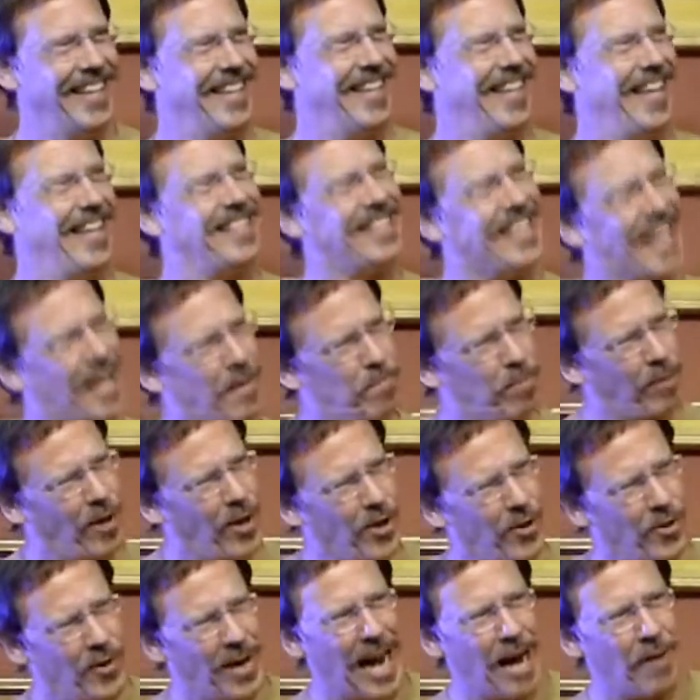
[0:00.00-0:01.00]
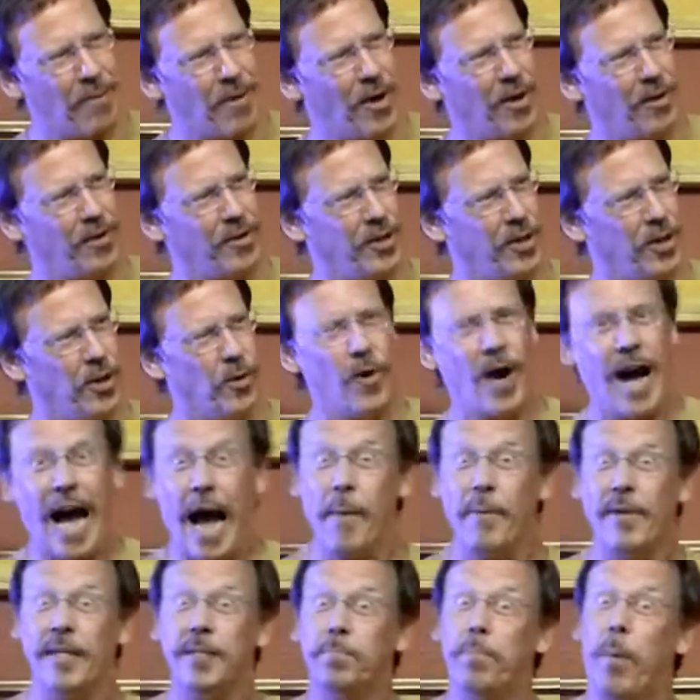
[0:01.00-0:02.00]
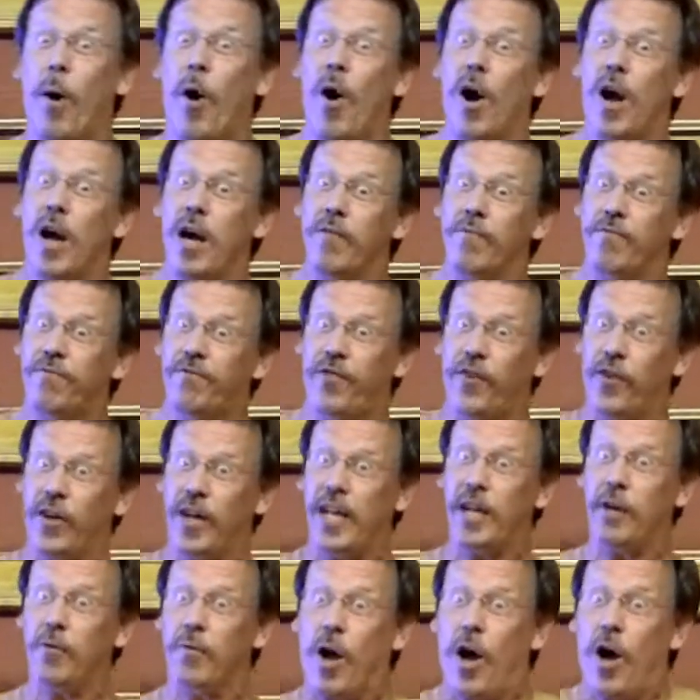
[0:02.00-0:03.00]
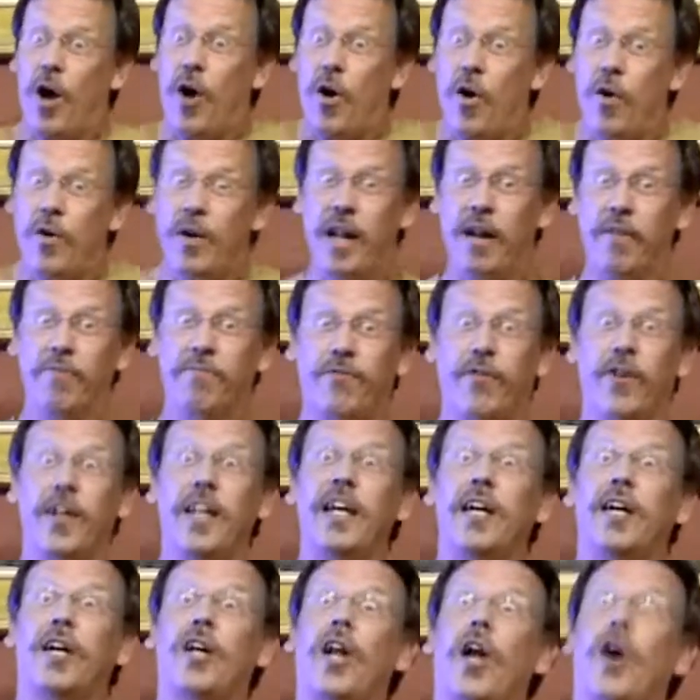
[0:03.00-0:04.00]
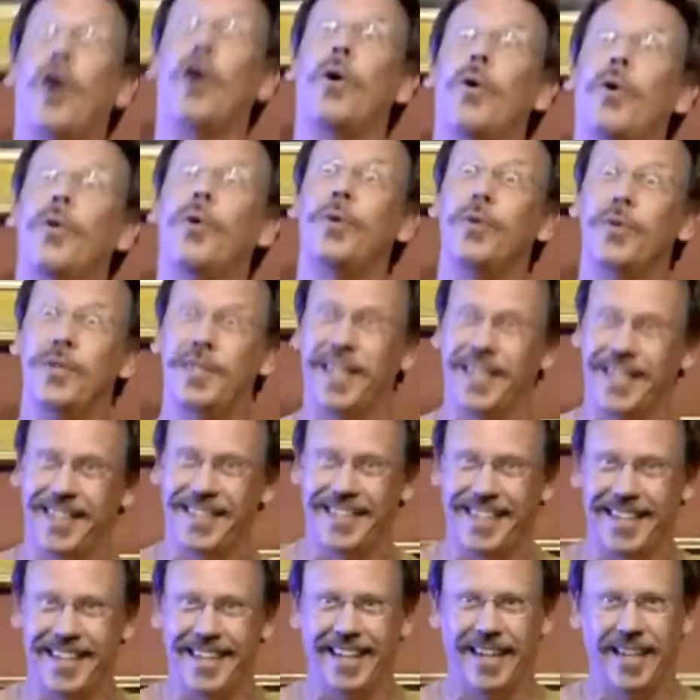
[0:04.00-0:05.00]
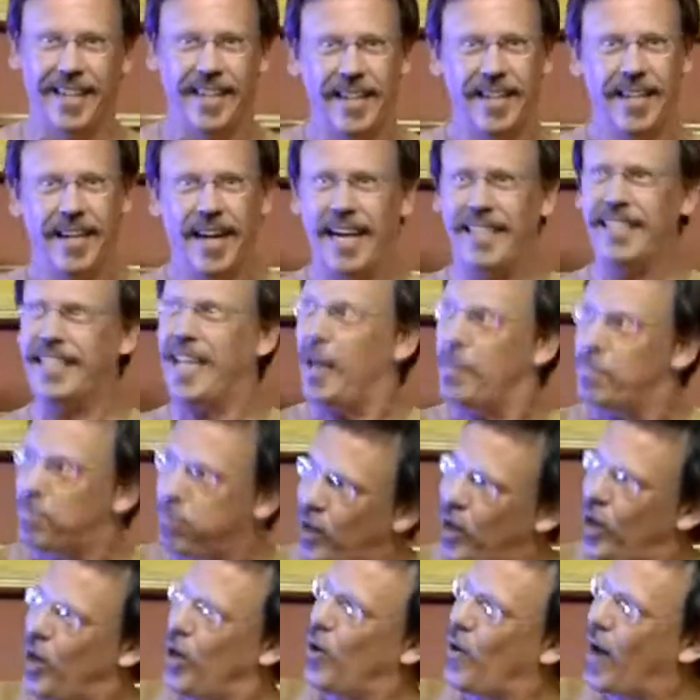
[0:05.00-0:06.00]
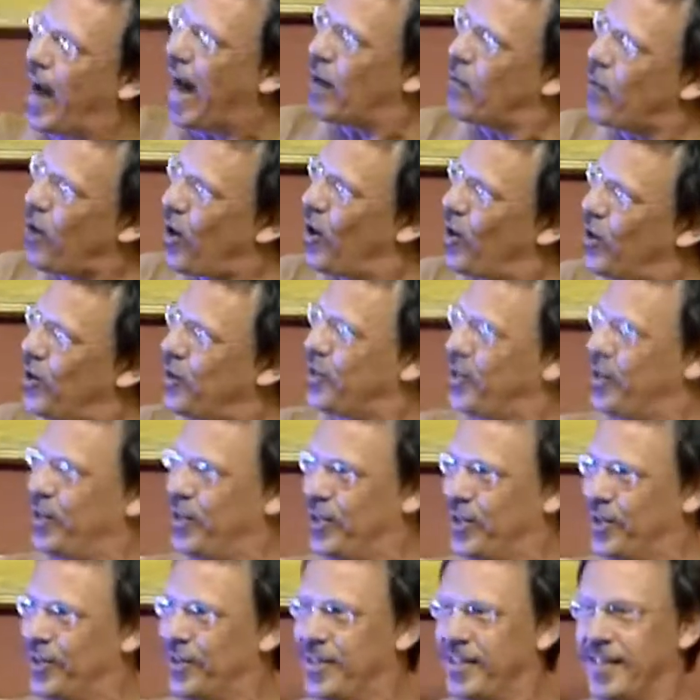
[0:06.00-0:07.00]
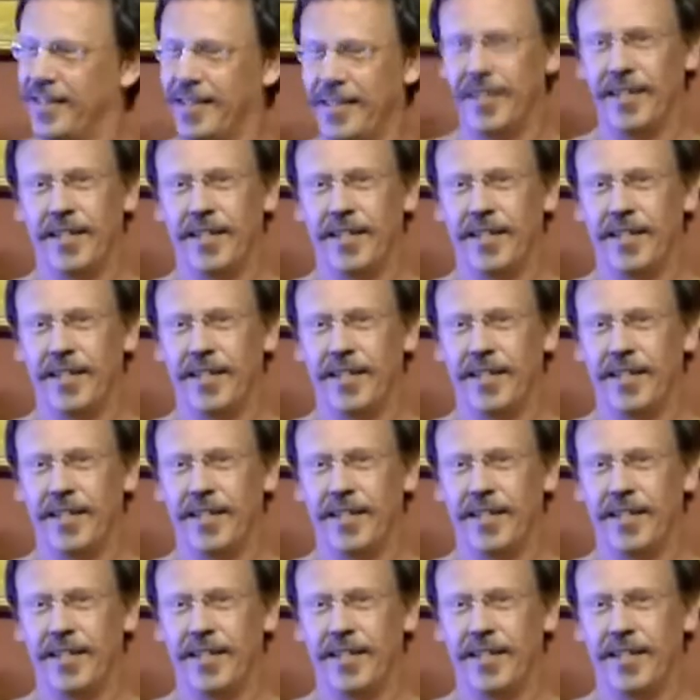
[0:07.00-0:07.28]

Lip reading: I said, Blue, how old are you? I was born fully grown and fully clothed. I said, Blue, how old are you?